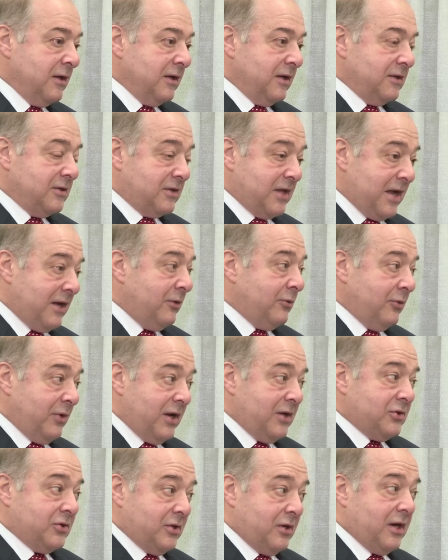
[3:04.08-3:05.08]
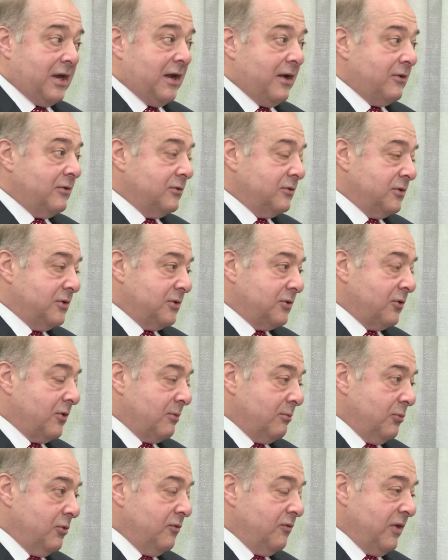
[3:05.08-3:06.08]
Is that a rationale to
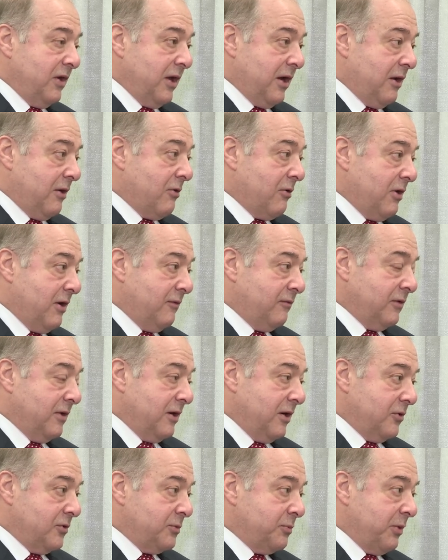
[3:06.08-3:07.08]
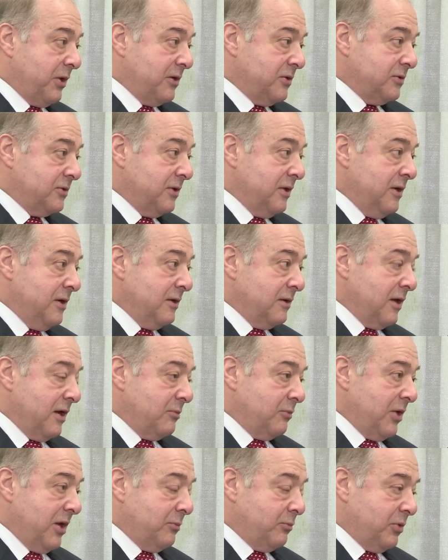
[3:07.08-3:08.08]
start moving aircraft in airspace
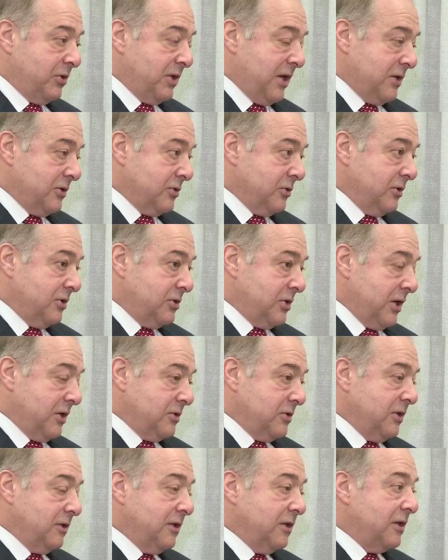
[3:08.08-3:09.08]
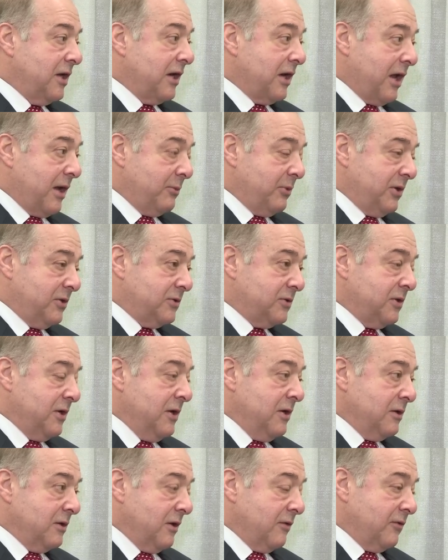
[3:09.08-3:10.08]
and, and potentially changing the dynamics
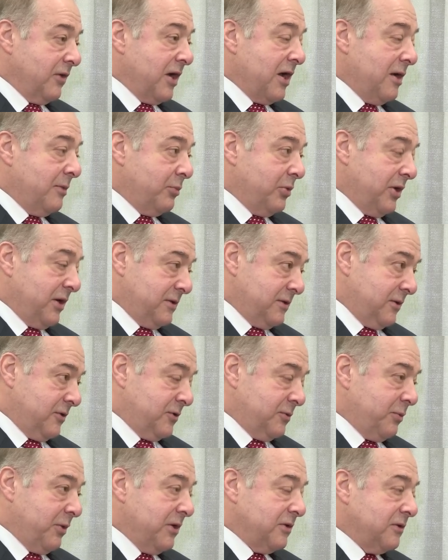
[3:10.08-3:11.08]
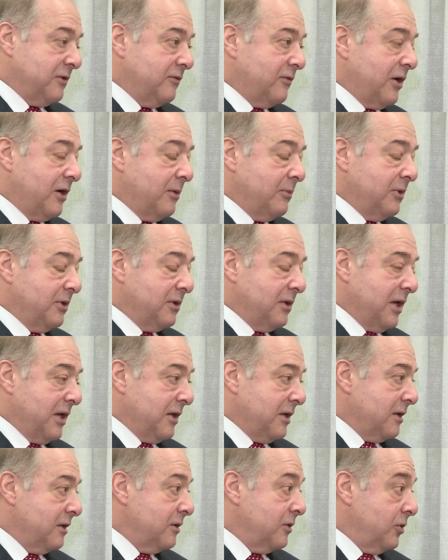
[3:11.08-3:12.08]
of a complex airspace environment
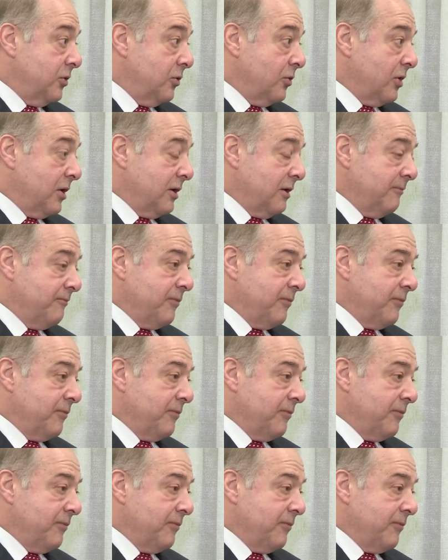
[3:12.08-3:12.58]
like uh, New York?